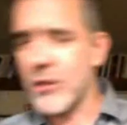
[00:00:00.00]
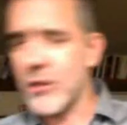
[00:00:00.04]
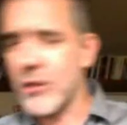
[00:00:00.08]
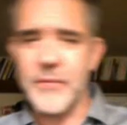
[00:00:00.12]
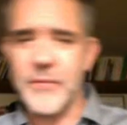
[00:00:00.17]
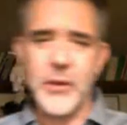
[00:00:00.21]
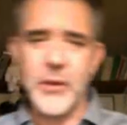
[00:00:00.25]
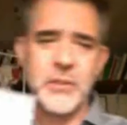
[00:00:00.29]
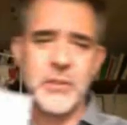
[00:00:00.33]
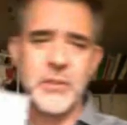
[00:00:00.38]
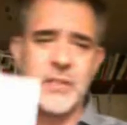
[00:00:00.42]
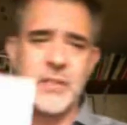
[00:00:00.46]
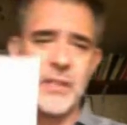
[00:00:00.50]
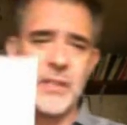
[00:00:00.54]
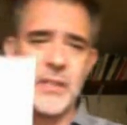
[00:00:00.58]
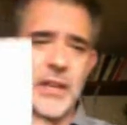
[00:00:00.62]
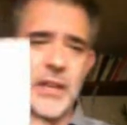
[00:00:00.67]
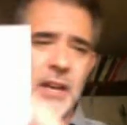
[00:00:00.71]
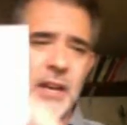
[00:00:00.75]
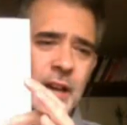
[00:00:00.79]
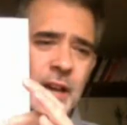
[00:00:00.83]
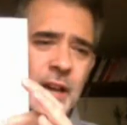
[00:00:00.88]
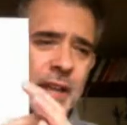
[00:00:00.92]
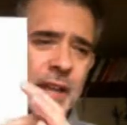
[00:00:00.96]
of those
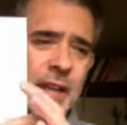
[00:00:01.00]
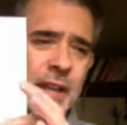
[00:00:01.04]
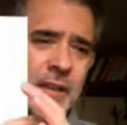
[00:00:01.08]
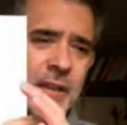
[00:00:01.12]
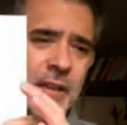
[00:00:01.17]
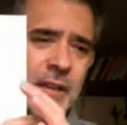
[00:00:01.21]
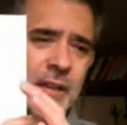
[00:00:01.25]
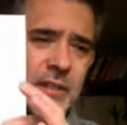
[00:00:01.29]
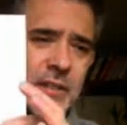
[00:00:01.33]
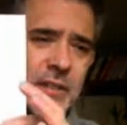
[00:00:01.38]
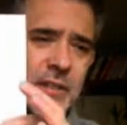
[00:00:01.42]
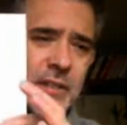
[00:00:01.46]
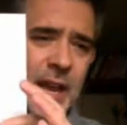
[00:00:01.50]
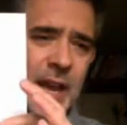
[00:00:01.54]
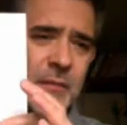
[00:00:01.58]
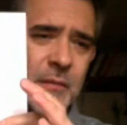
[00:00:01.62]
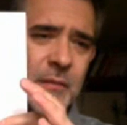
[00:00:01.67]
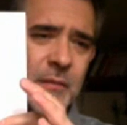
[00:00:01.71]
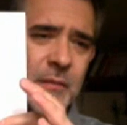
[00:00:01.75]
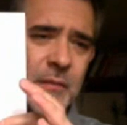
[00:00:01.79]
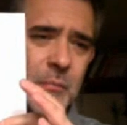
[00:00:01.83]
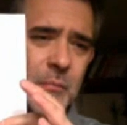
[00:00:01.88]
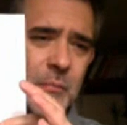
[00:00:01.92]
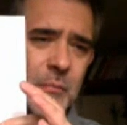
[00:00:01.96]
in
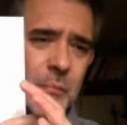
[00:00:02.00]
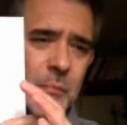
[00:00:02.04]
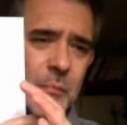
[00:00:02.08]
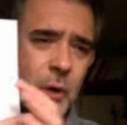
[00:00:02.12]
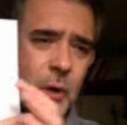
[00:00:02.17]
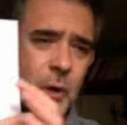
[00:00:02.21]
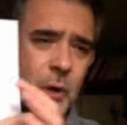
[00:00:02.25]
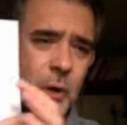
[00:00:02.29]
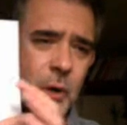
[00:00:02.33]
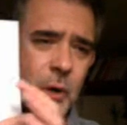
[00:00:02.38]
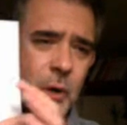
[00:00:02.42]
said book.